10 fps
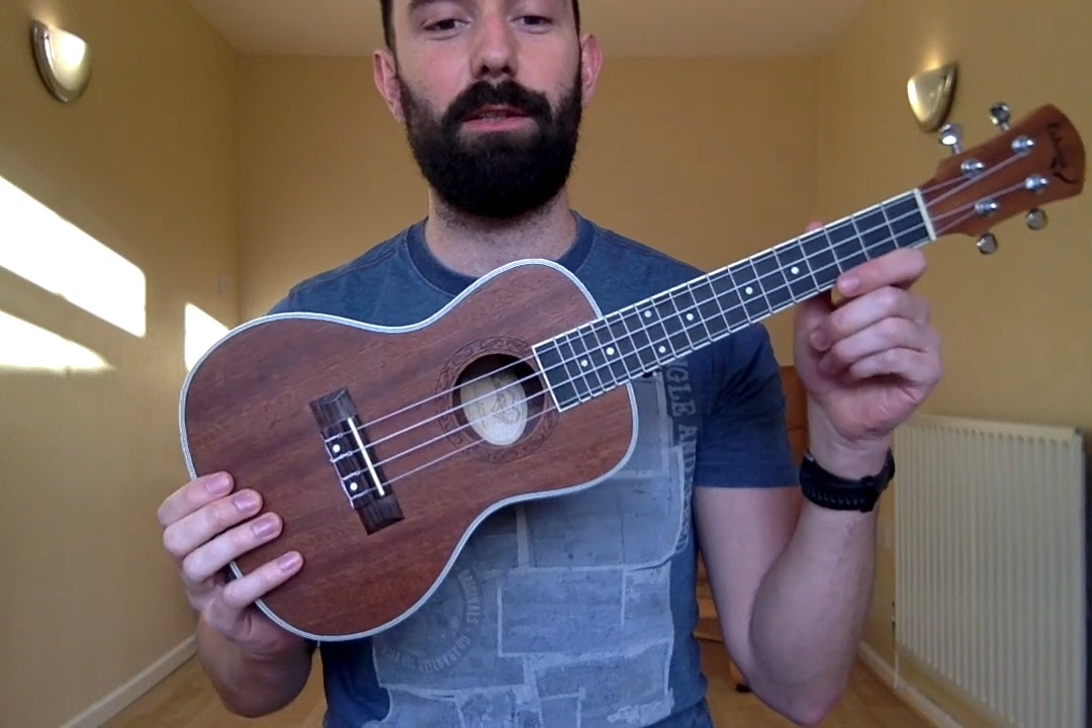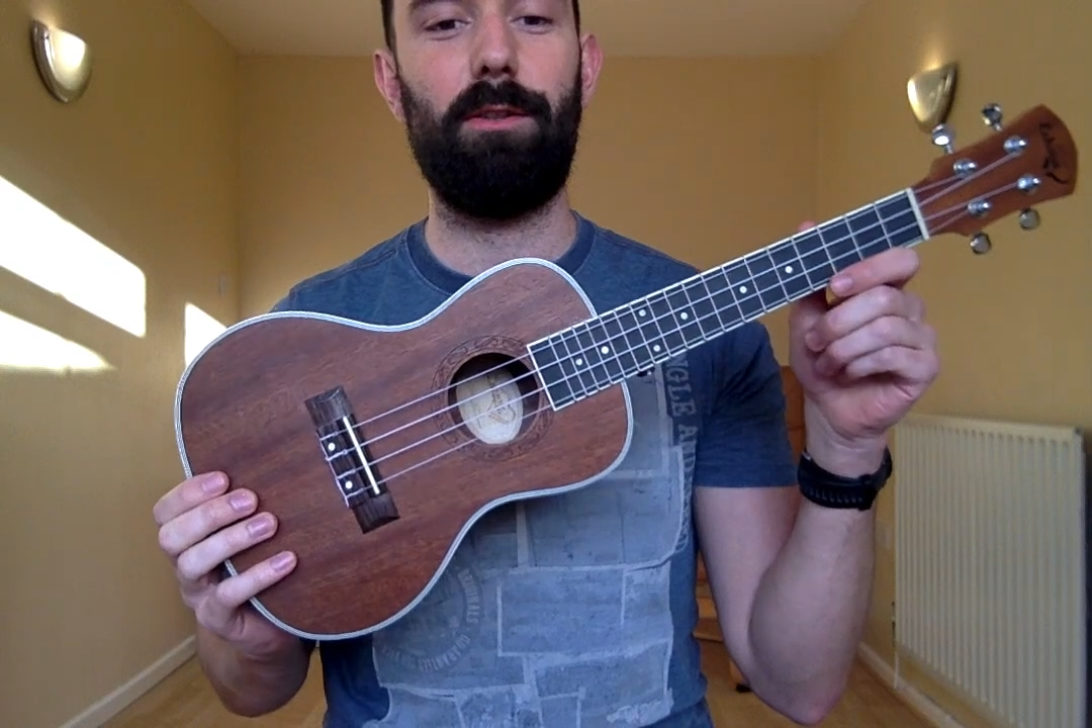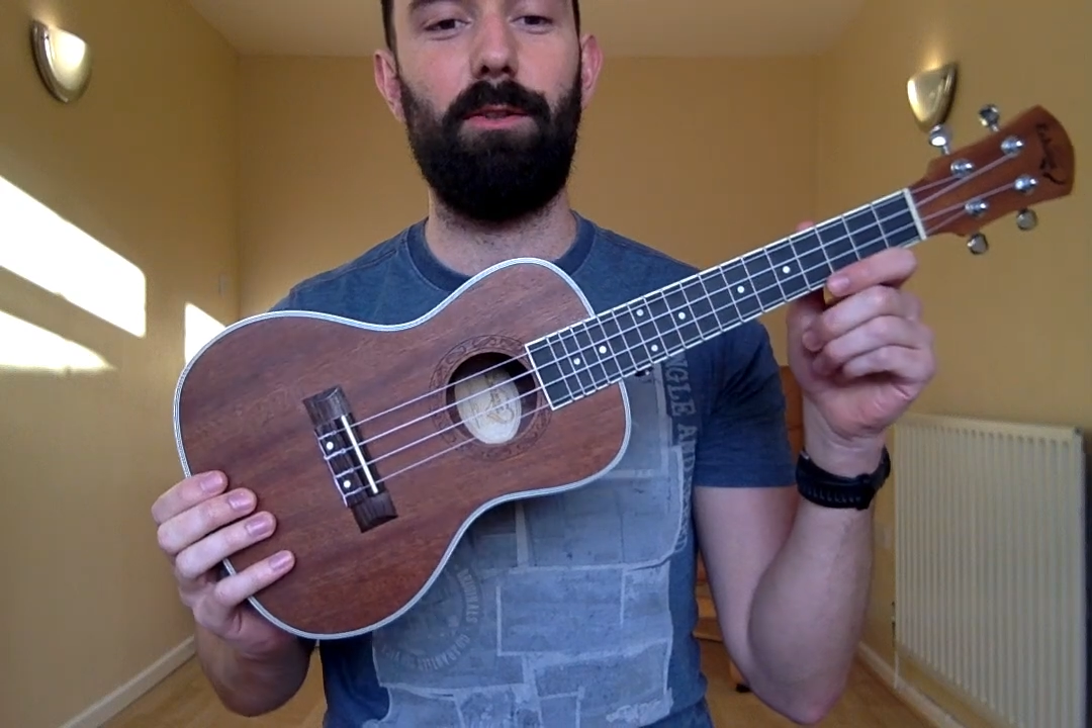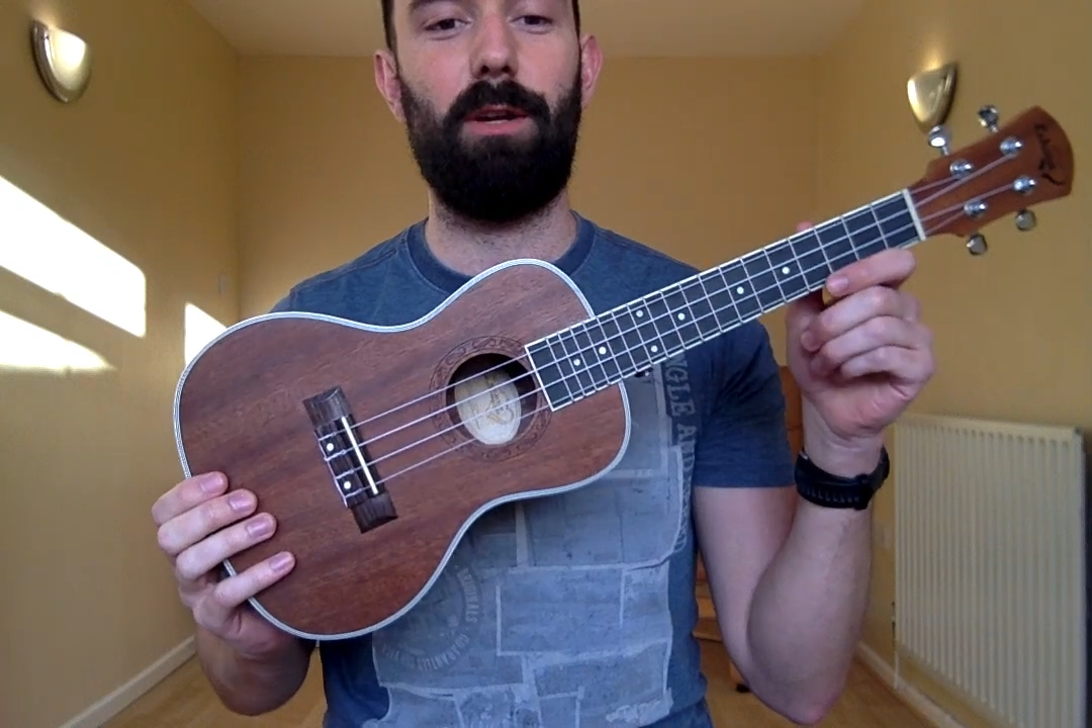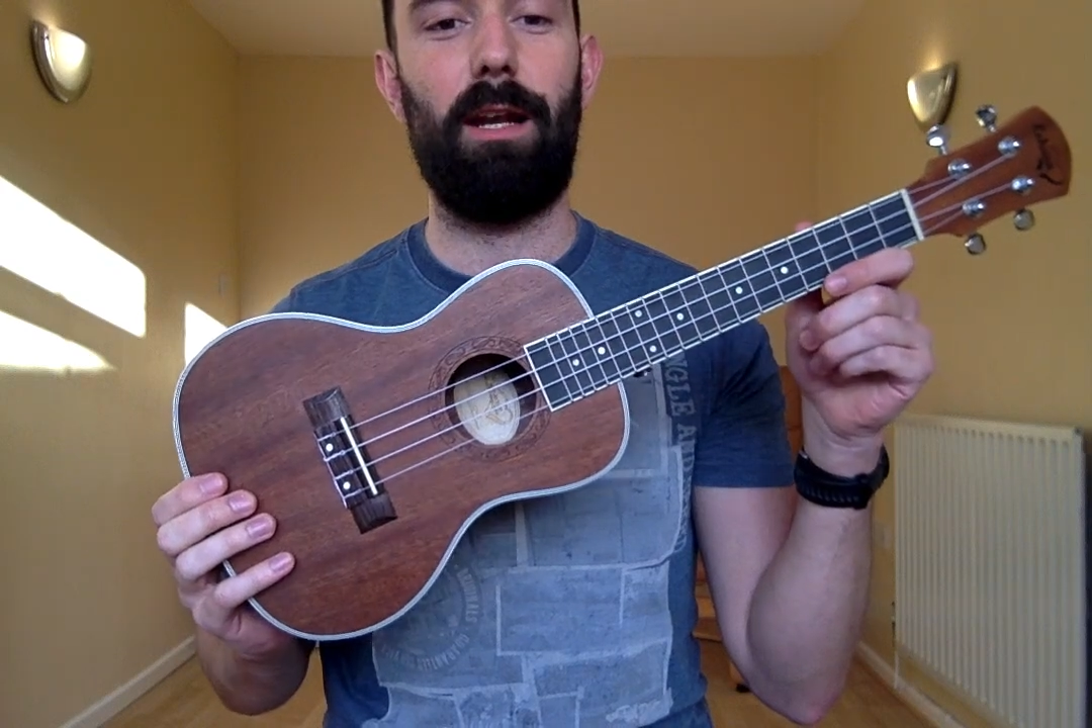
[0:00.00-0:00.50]

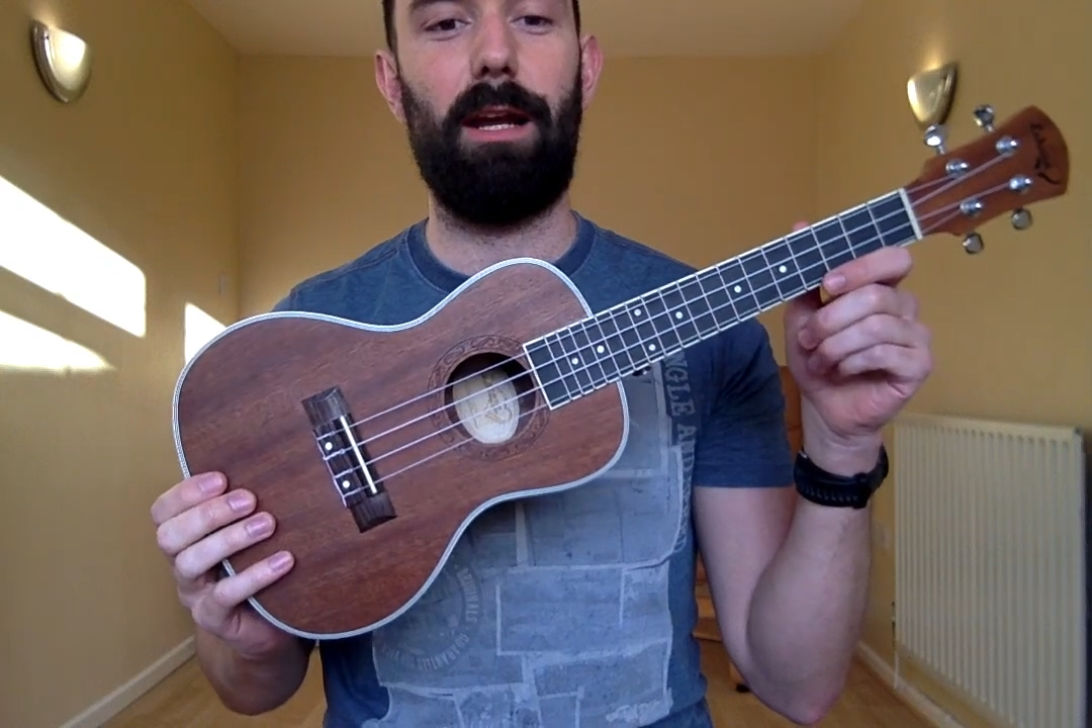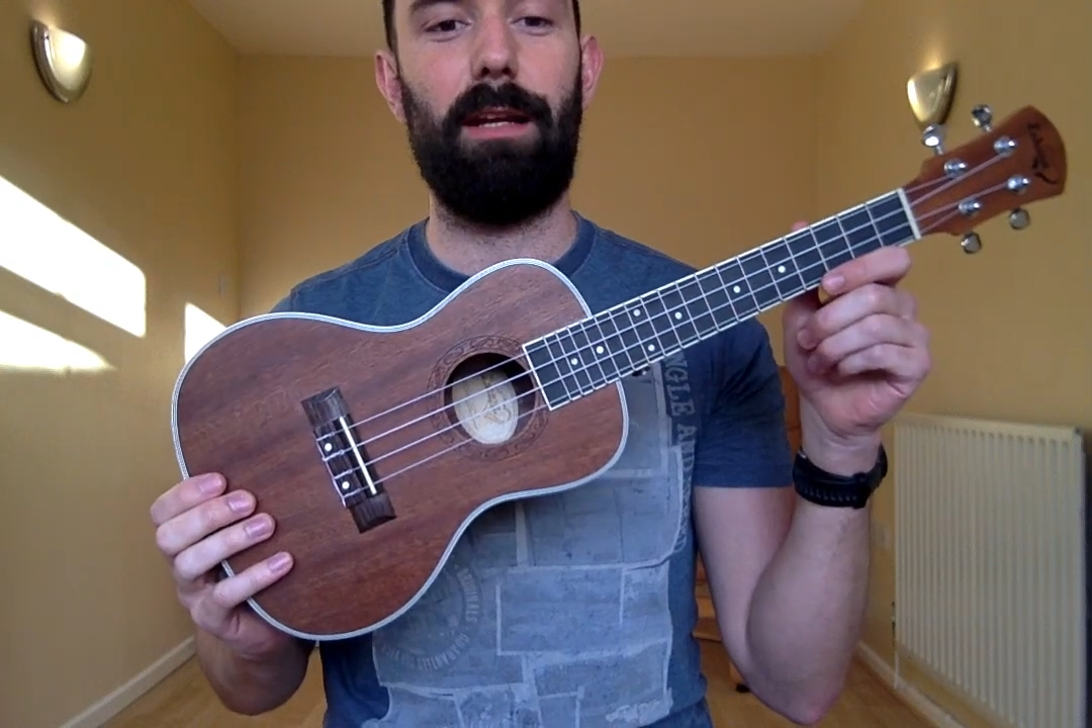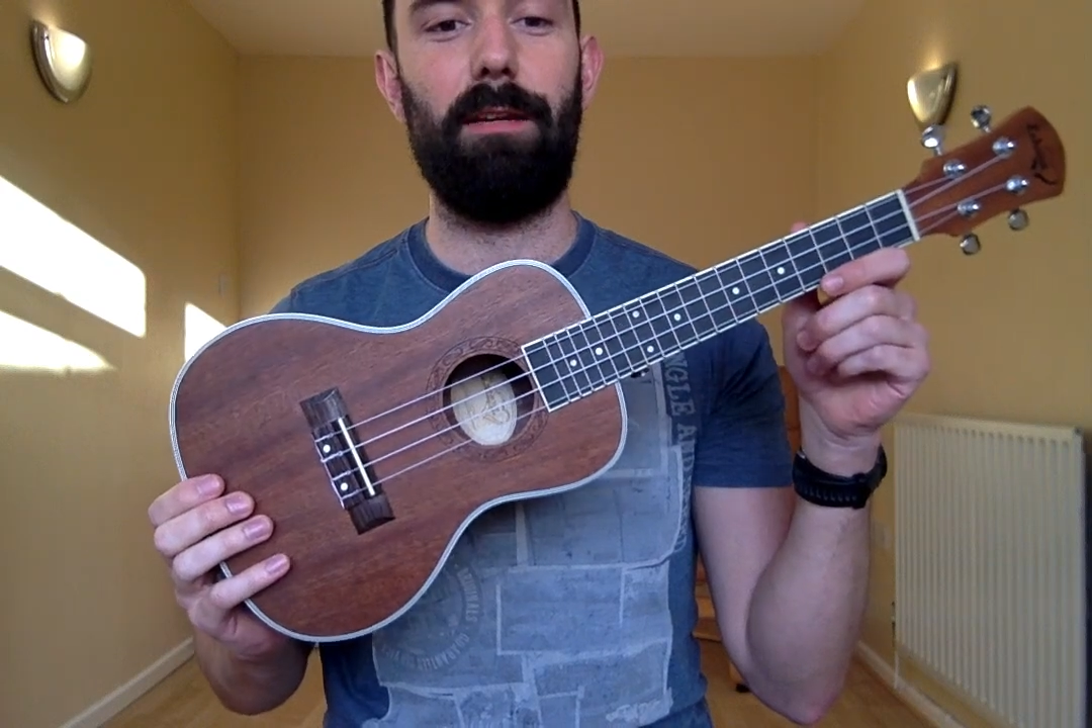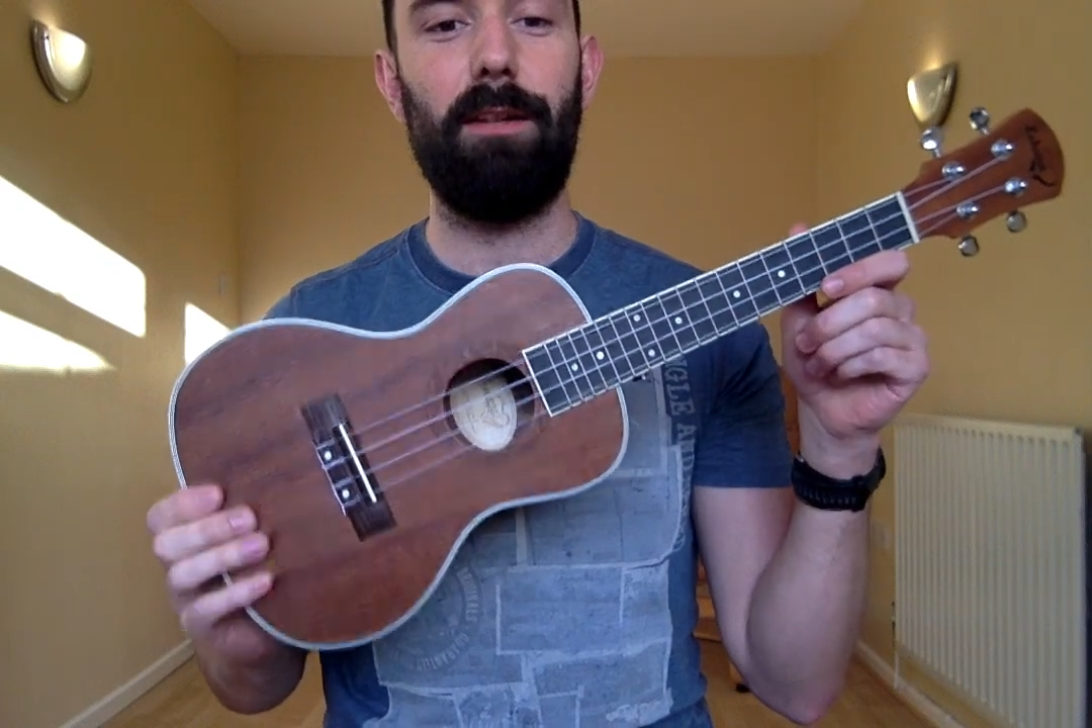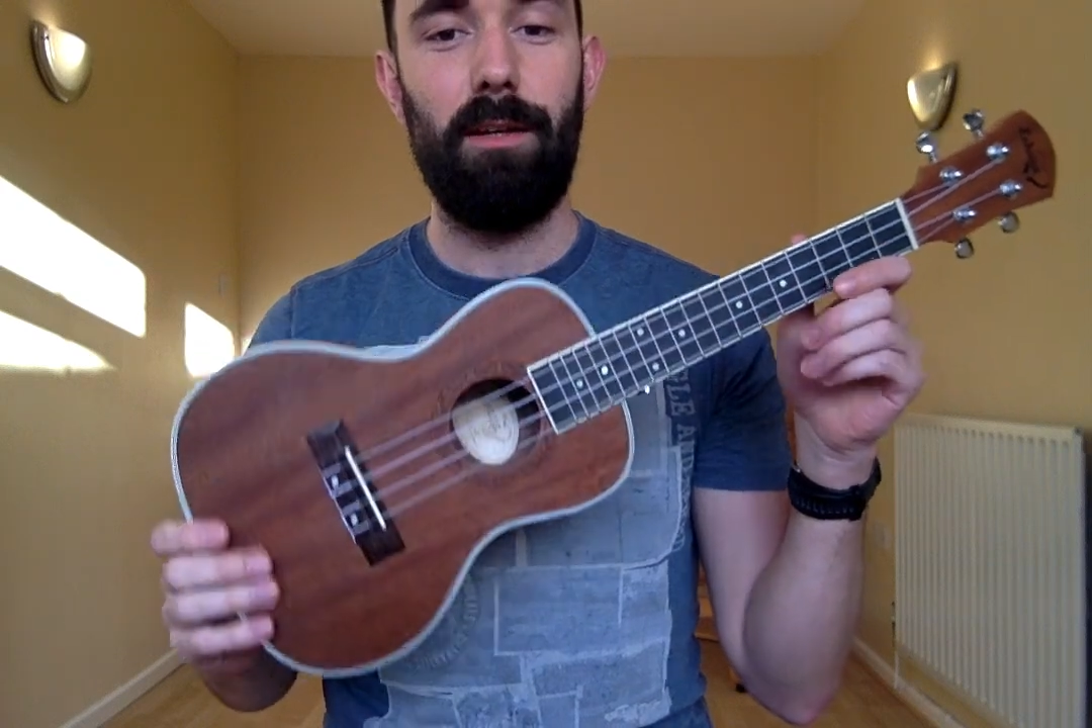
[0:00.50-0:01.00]

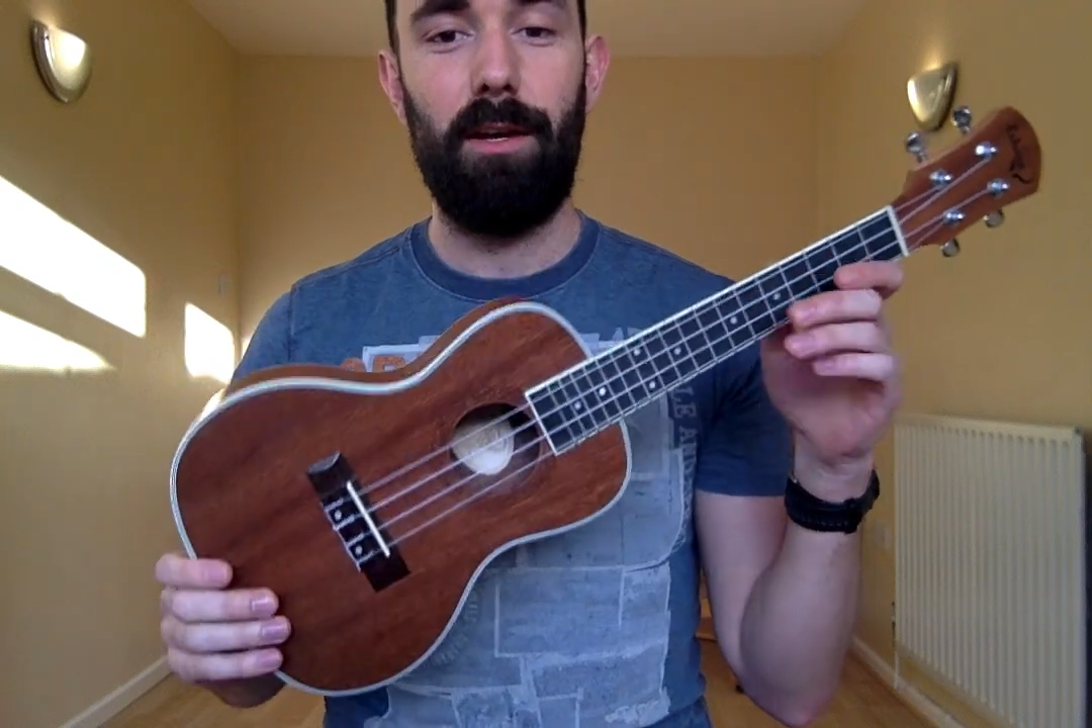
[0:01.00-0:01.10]
ukulele?